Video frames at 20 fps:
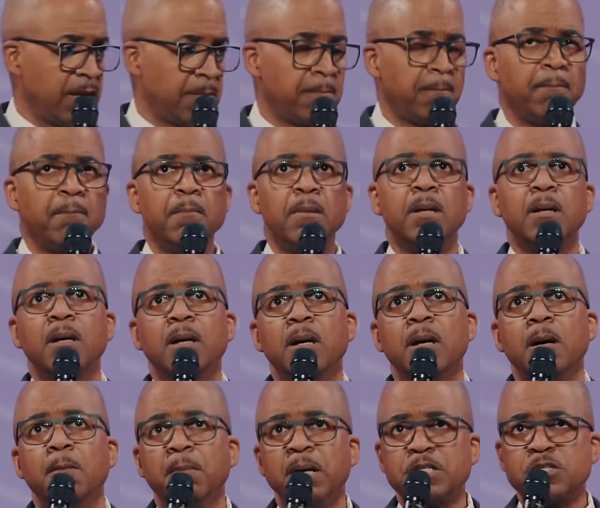
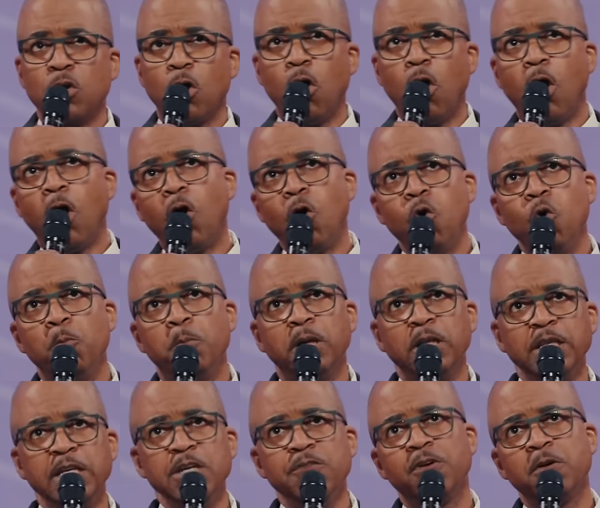him. But to all who
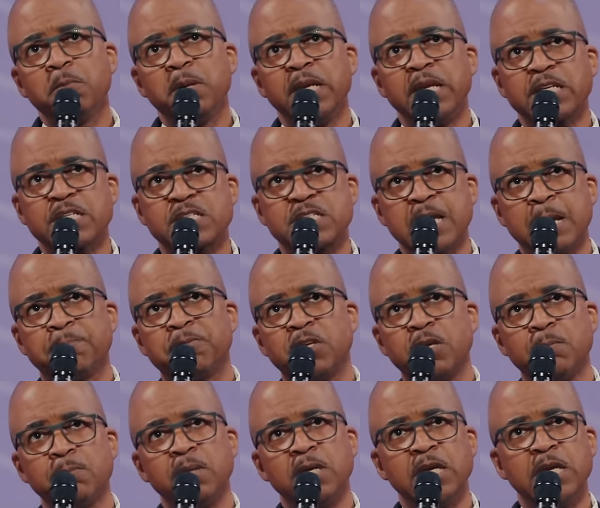believe him and accept
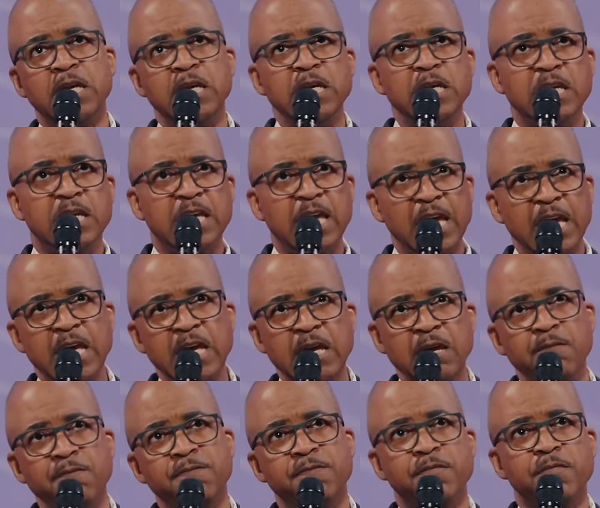him, he
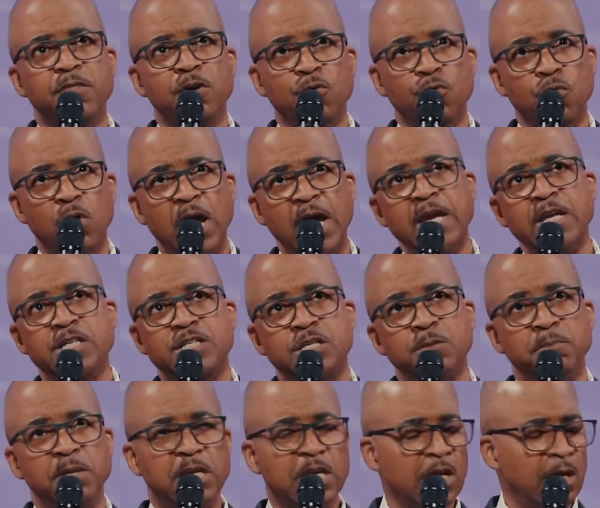gave the right
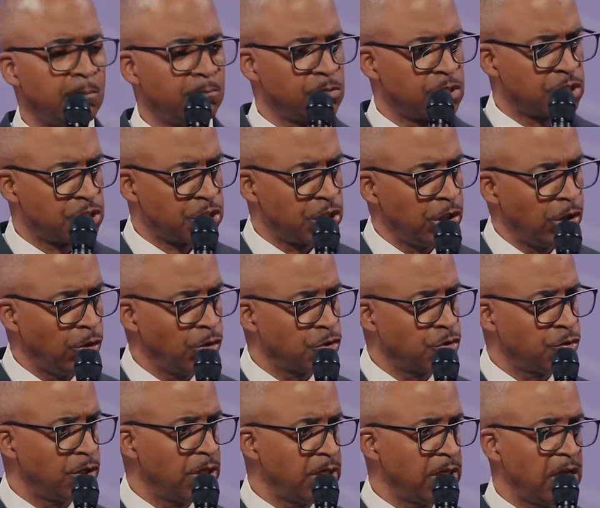to become
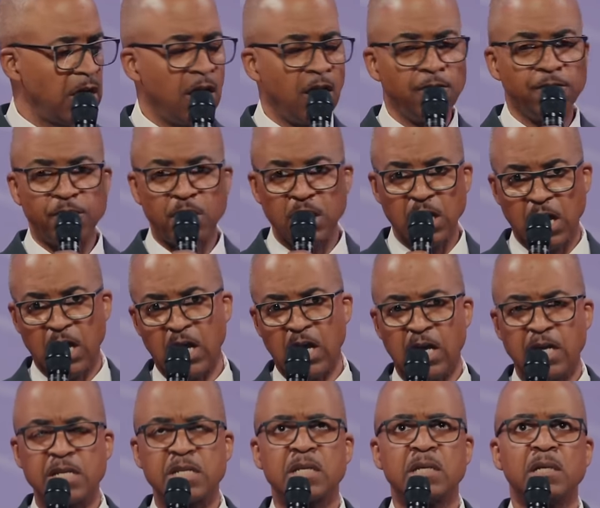children of
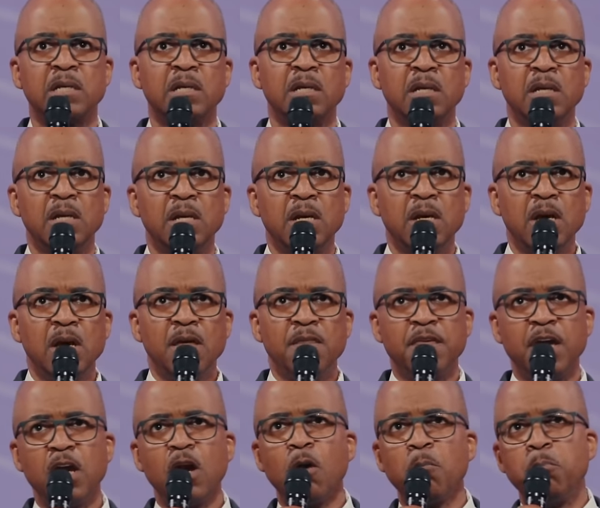God.
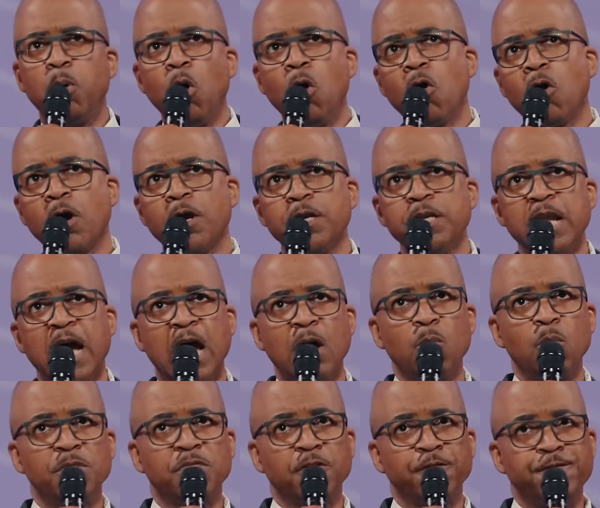They are born
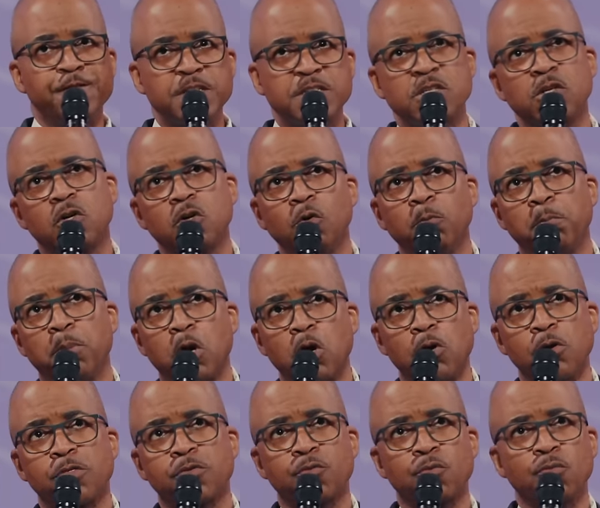not with a physical
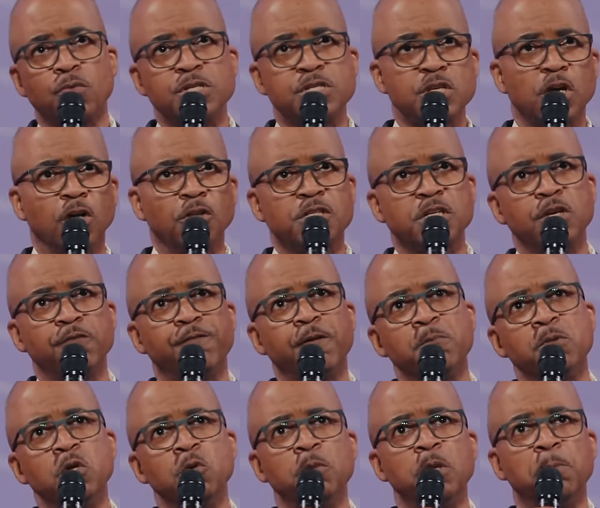birth resulting
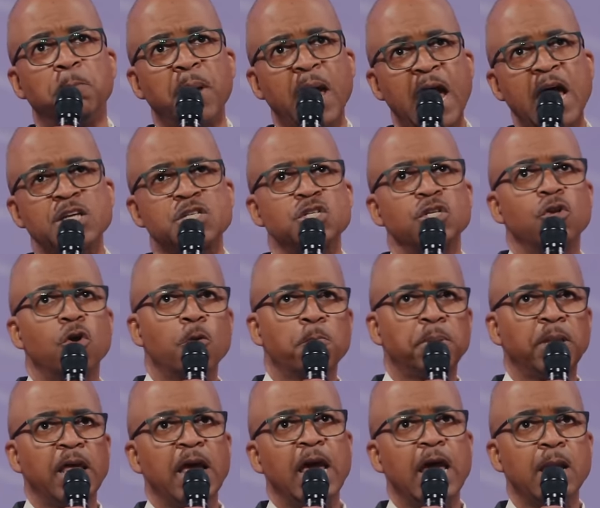from human passion or
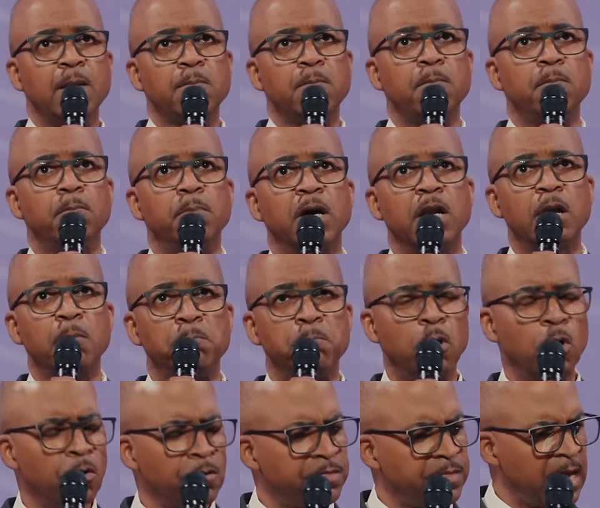plan, but a
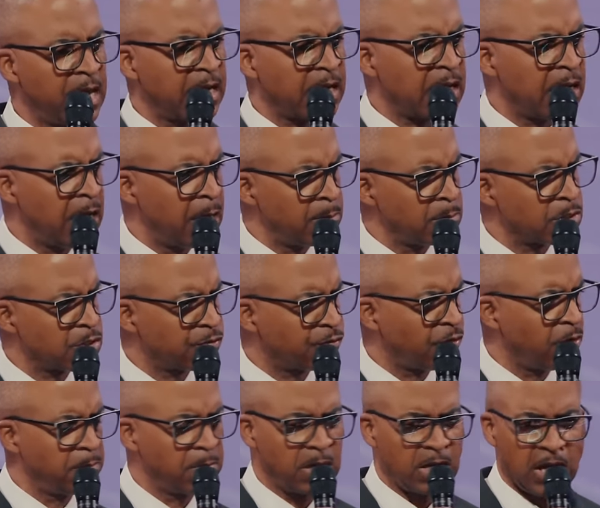birth that comes
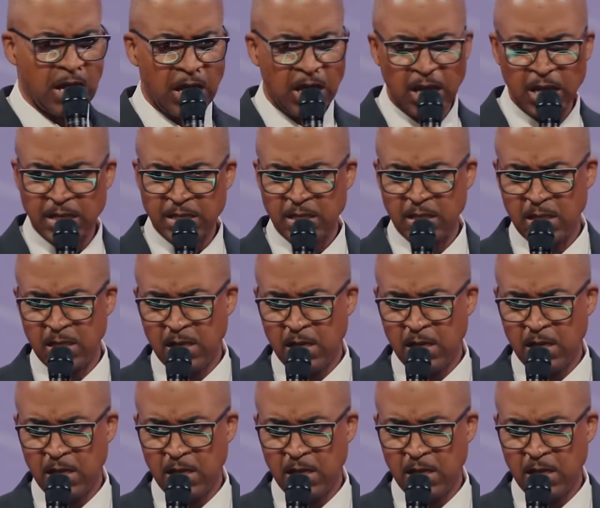from God.